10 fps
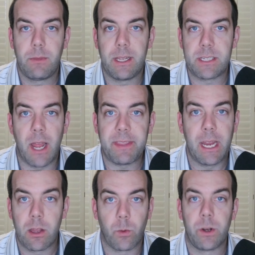it's not the
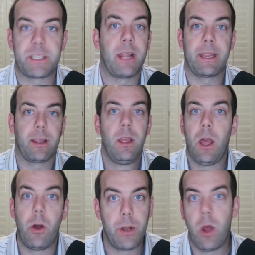end of the world. It's not like,
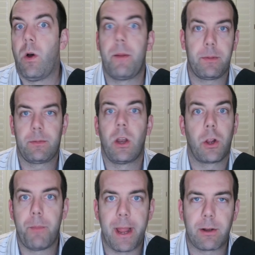oh no, I'm going to
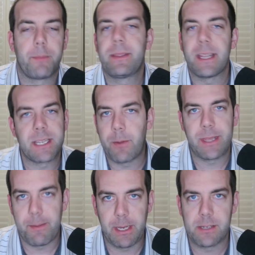go bankrupt. That's not what
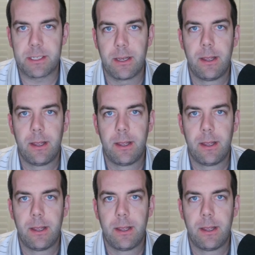that means.